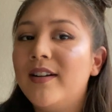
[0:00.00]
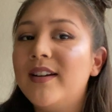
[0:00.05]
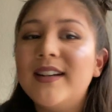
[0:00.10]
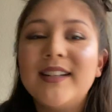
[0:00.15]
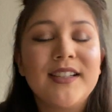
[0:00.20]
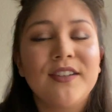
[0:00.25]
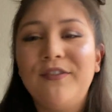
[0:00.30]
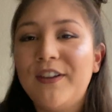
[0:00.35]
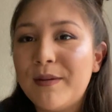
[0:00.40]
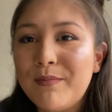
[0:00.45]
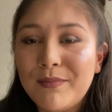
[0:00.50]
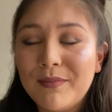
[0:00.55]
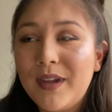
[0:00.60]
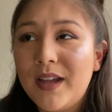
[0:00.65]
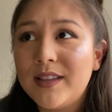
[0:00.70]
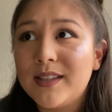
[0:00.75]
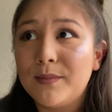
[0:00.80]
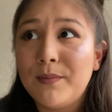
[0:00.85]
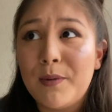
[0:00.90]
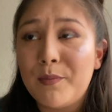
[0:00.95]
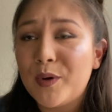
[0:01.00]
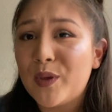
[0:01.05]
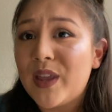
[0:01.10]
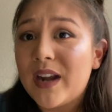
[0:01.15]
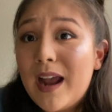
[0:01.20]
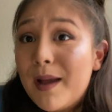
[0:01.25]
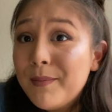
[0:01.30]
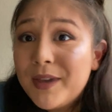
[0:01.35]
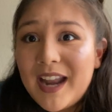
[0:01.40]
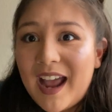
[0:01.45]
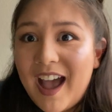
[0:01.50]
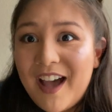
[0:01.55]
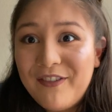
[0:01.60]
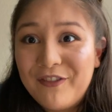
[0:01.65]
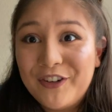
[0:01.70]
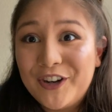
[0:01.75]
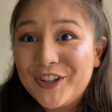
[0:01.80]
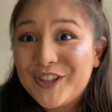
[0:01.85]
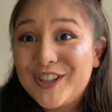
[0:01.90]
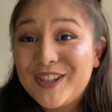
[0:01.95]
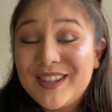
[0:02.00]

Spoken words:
and it's a memory that I'm going to have for